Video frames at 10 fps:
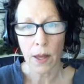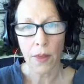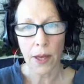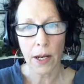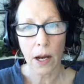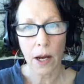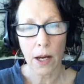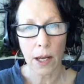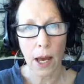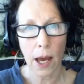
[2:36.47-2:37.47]
that I
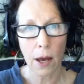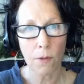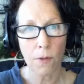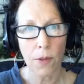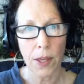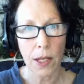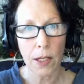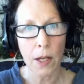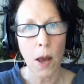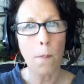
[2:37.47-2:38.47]
have
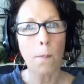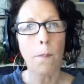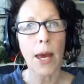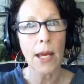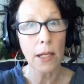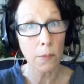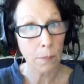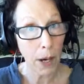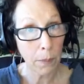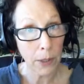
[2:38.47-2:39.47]
then made
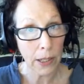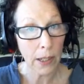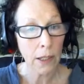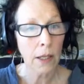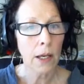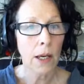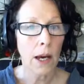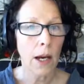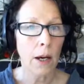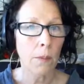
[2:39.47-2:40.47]
public,
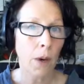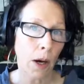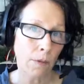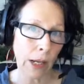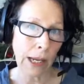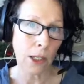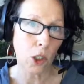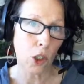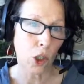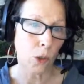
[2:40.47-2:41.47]
I've
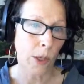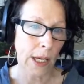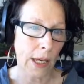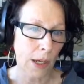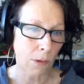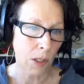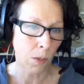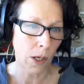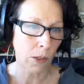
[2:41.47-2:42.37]
linked to here as well.